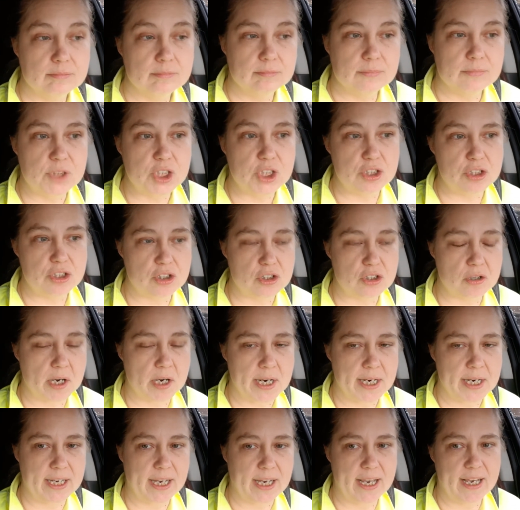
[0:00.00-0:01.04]
Do you just
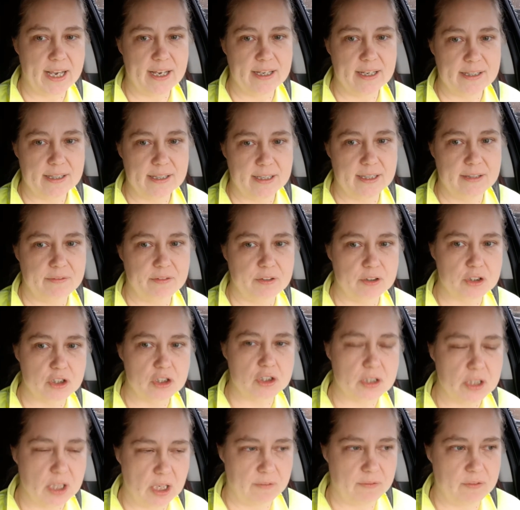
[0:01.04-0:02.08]
drink
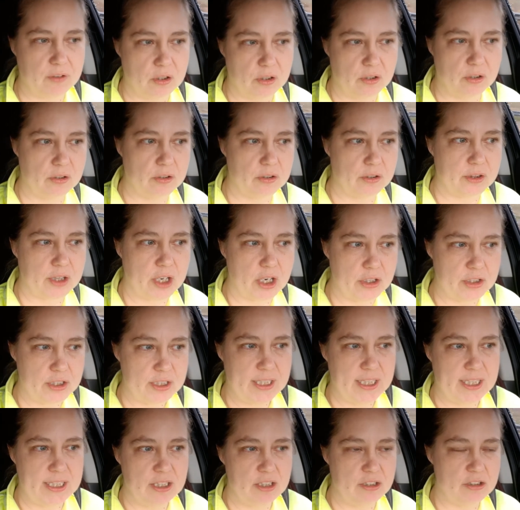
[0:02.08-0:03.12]
if you're
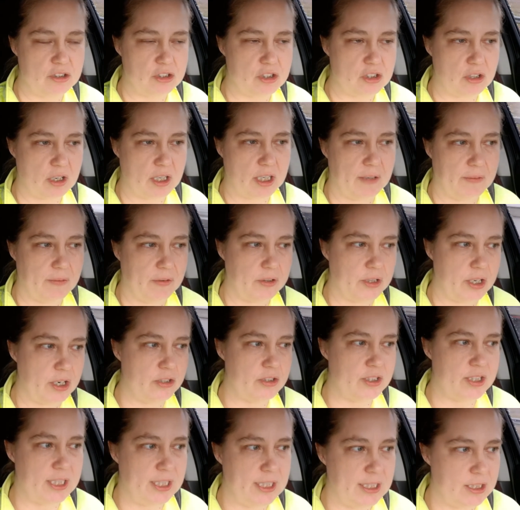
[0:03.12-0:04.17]
thirsty? Do you just drink when you're
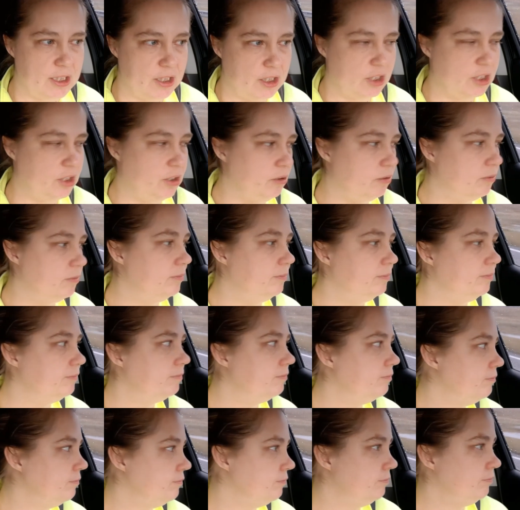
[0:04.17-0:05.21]
thirsty? Do you,
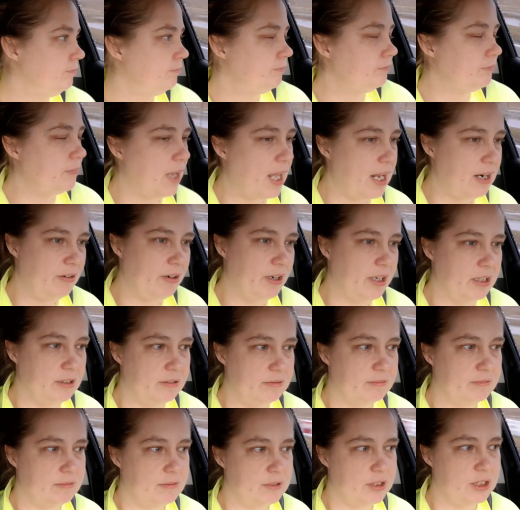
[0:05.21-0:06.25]
I don't know,
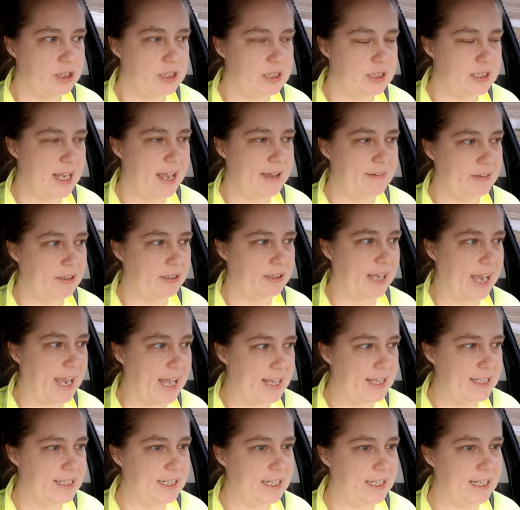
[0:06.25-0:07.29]
just have a
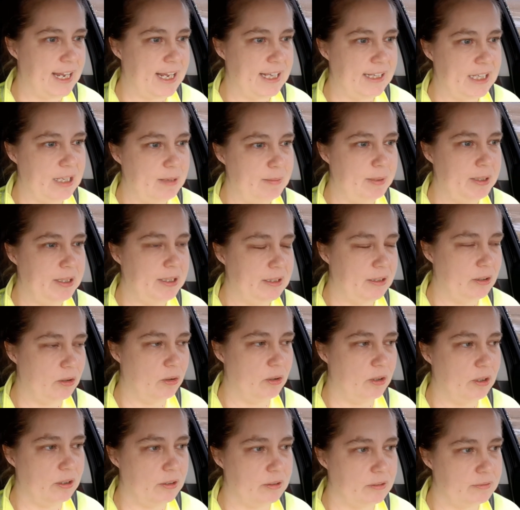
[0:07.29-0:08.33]
gallon a day limit
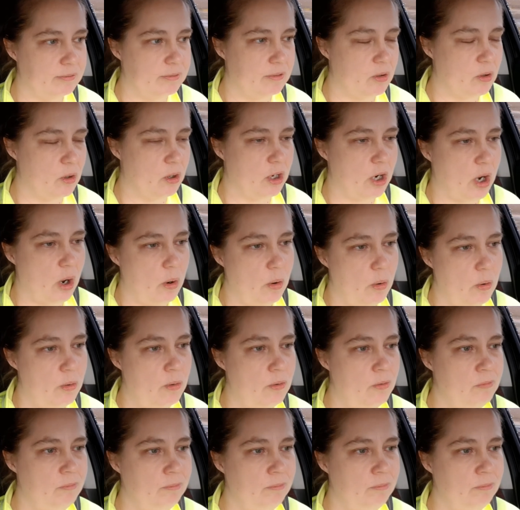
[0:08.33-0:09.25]
or goal?